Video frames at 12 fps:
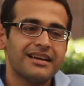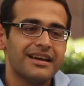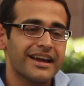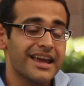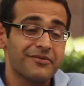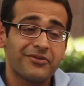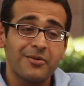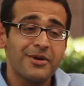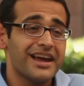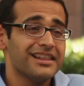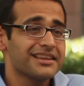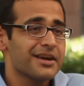again, from a
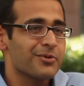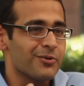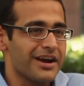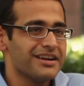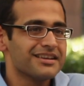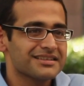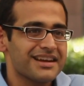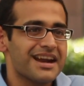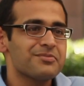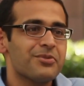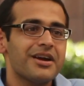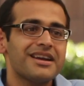healthcare provider
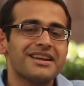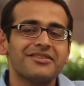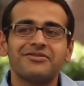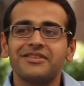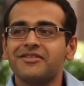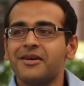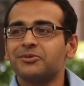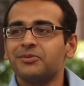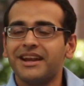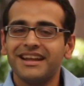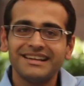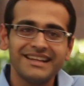standpoint, if I'm
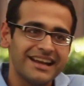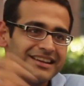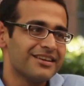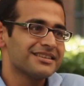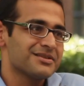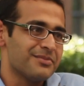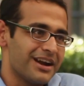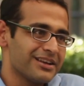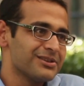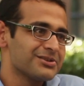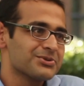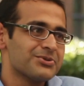spending 10 years in
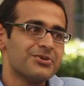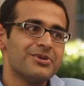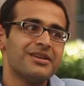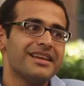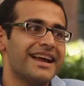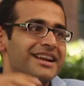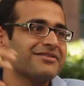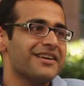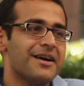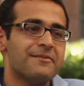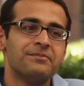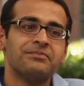medical school and if
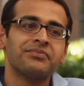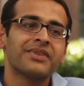I'm,